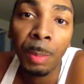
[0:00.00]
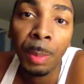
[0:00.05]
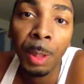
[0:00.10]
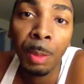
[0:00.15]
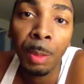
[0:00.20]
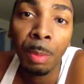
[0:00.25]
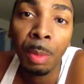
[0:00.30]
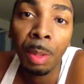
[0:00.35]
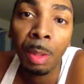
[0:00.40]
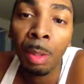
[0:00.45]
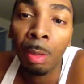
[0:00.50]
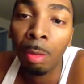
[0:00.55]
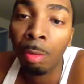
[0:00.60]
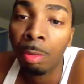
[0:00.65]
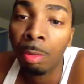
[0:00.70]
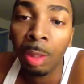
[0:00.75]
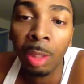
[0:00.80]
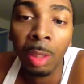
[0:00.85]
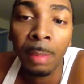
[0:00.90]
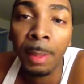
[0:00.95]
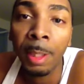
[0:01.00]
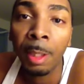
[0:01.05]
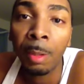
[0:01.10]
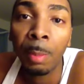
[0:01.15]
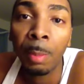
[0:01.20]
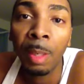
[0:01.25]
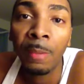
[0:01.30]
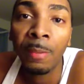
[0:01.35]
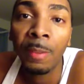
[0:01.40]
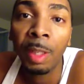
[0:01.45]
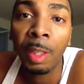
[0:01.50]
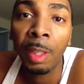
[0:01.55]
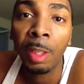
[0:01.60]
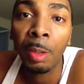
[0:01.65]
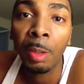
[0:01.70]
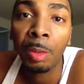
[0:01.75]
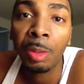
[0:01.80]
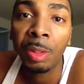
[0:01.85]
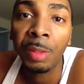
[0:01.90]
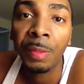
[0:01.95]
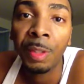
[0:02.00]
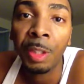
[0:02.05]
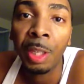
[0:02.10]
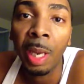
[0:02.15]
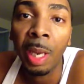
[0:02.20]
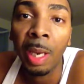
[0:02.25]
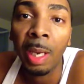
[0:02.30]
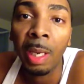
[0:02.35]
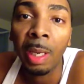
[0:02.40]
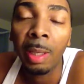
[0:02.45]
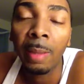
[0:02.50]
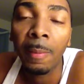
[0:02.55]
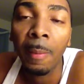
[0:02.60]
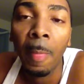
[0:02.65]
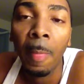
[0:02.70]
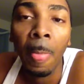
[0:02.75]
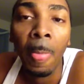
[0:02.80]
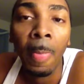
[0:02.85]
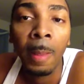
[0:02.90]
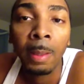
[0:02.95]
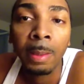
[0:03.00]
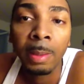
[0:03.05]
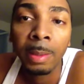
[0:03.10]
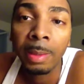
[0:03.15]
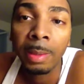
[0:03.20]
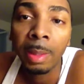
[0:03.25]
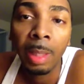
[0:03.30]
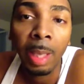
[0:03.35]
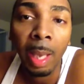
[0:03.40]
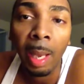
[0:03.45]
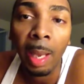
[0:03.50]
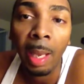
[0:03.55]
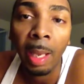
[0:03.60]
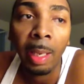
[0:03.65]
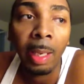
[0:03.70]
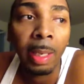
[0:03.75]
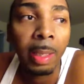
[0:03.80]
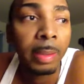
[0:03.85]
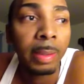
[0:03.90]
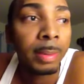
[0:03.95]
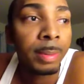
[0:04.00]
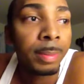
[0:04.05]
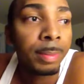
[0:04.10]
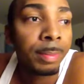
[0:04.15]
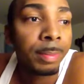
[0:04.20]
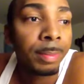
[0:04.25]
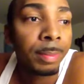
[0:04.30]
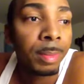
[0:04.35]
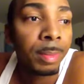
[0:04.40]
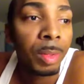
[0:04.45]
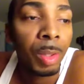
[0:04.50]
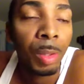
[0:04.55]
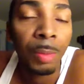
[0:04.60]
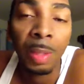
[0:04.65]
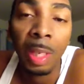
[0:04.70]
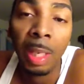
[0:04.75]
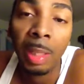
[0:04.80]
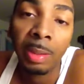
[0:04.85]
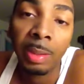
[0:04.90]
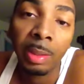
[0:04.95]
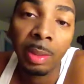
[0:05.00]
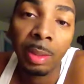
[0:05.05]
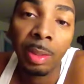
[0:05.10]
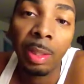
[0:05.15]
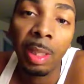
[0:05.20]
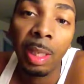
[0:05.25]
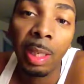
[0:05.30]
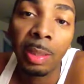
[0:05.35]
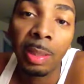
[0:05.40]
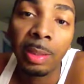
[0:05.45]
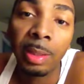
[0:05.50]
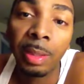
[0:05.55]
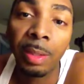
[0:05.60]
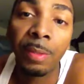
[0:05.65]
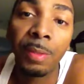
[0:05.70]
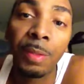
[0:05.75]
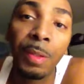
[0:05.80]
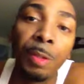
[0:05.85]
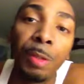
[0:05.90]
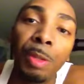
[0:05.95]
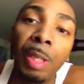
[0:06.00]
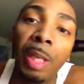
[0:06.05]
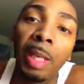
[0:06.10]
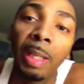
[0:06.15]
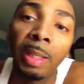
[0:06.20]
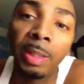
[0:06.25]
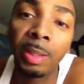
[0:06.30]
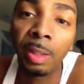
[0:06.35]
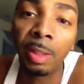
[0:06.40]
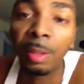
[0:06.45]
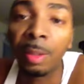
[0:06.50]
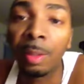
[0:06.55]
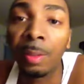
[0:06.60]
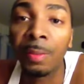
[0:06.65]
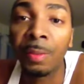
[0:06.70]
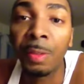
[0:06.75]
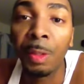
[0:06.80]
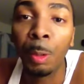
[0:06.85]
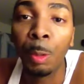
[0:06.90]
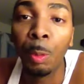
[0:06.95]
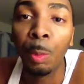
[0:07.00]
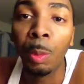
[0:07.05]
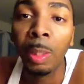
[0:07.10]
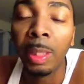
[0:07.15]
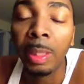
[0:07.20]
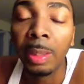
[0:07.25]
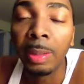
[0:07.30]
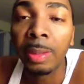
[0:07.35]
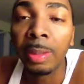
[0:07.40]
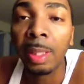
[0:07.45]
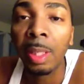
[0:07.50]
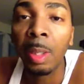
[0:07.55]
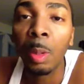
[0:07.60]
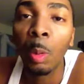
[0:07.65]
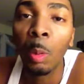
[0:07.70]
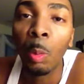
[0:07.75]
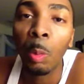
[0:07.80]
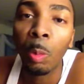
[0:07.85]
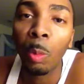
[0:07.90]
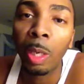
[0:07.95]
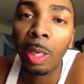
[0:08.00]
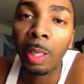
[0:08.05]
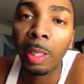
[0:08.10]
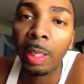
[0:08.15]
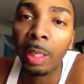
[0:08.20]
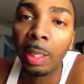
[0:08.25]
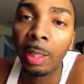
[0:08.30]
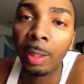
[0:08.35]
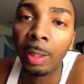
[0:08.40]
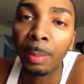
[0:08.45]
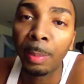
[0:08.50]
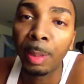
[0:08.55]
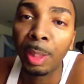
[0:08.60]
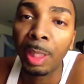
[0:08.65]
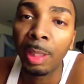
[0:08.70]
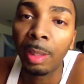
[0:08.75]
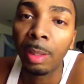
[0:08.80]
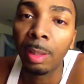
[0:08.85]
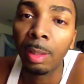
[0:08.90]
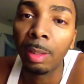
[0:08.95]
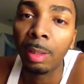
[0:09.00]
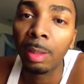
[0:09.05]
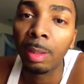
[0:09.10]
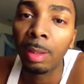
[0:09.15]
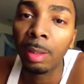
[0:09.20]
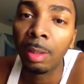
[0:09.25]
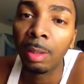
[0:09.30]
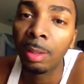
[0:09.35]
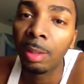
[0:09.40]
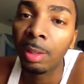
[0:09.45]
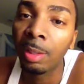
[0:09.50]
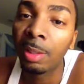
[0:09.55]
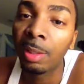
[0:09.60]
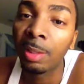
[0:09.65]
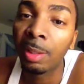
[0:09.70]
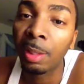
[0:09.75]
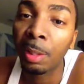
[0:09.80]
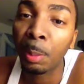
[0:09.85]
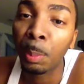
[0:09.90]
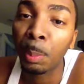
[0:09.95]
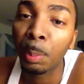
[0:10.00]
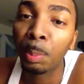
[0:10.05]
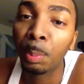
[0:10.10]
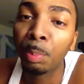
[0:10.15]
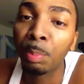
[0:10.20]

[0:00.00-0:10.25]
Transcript: you, you know, comment on my videos if you can. And hopefully I'll see you guys in a few days or a few weeks when I get an update to some,